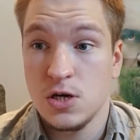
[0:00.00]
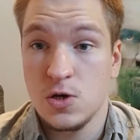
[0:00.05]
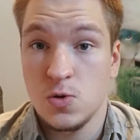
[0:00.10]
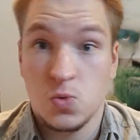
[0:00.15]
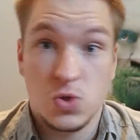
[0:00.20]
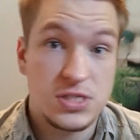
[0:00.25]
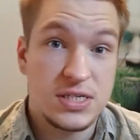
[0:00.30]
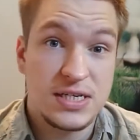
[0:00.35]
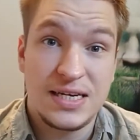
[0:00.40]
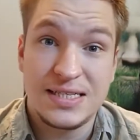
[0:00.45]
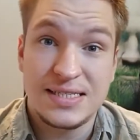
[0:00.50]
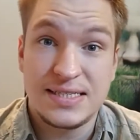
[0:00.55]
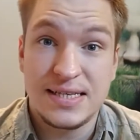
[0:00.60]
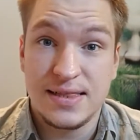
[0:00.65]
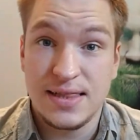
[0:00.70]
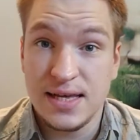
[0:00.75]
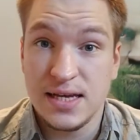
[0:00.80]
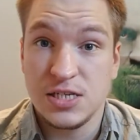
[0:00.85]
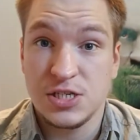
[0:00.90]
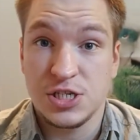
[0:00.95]
it was against a
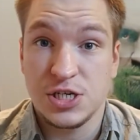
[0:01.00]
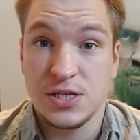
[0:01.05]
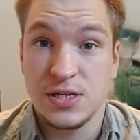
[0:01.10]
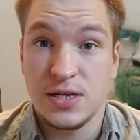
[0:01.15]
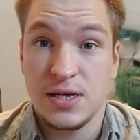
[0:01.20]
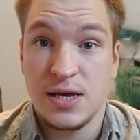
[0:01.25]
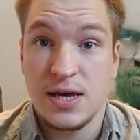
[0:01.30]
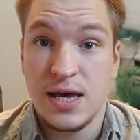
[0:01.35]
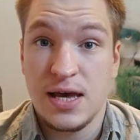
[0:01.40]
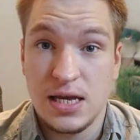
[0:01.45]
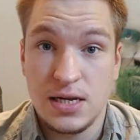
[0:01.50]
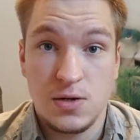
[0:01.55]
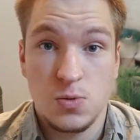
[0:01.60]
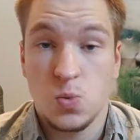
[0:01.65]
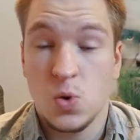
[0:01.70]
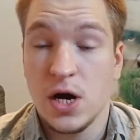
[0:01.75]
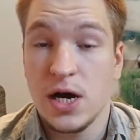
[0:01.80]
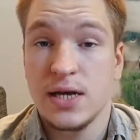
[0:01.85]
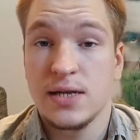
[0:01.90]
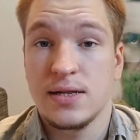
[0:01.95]
legend, Eddie
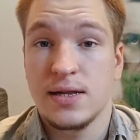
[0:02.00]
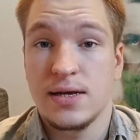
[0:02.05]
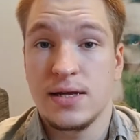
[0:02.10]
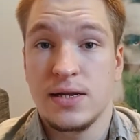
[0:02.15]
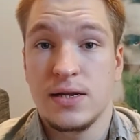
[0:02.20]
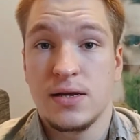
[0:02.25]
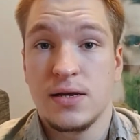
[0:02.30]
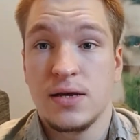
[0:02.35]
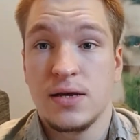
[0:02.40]
Wineland.